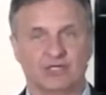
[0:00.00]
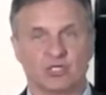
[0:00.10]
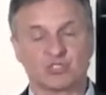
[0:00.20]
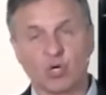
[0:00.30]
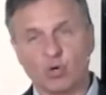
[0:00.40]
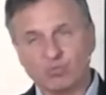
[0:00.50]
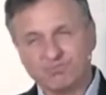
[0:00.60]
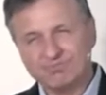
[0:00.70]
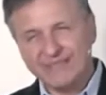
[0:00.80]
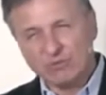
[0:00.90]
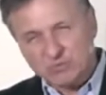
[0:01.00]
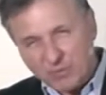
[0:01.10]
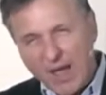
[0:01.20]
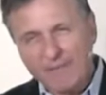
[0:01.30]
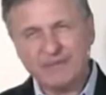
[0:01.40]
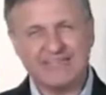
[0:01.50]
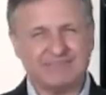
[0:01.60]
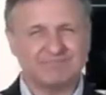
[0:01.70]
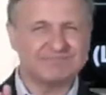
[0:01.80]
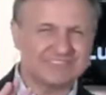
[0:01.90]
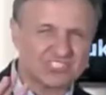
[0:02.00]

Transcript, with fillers: So it was probably